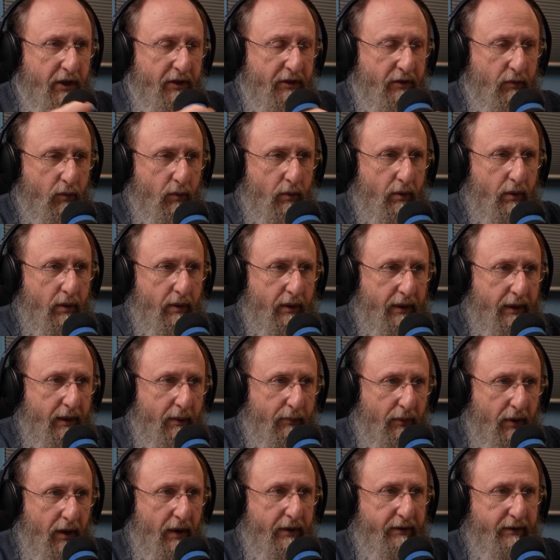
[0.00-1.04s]
as it were, in a
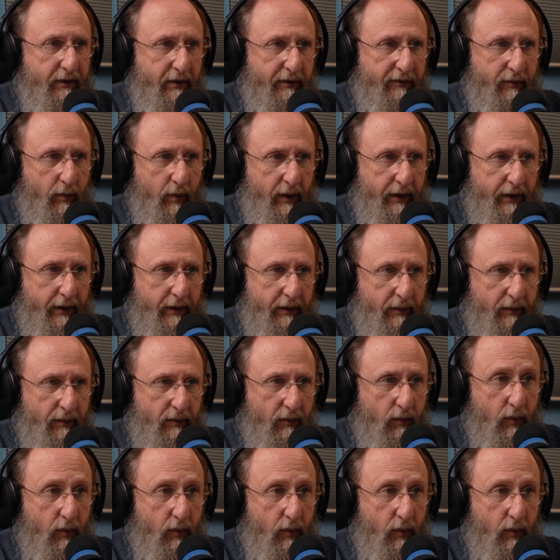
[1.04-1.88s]
positive way,